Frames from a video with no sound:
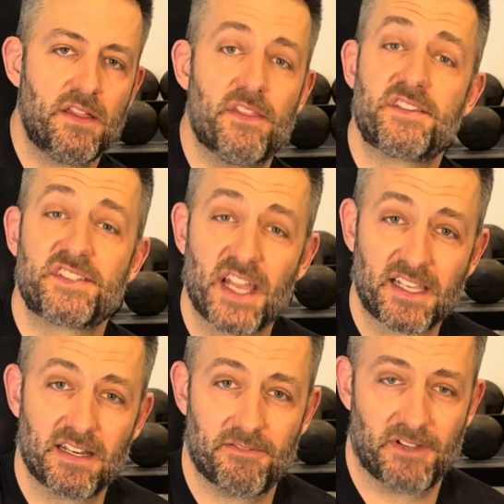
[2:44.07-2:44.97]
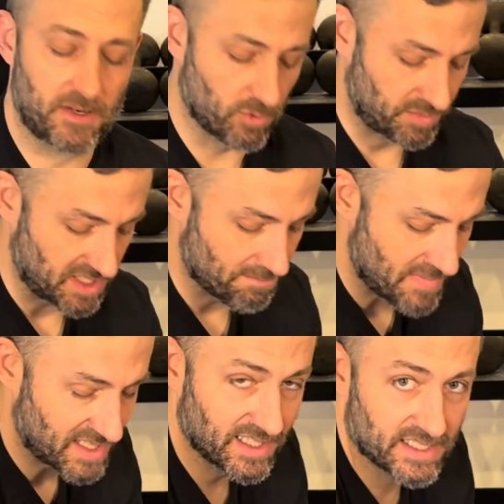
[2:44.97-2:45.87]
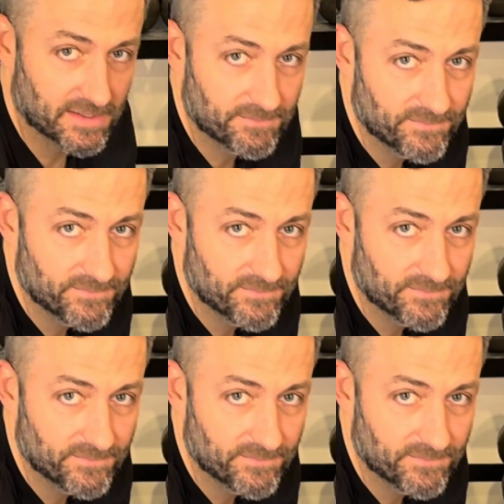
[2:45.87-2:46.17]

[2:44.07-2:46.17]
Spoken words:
The second event will be a medley.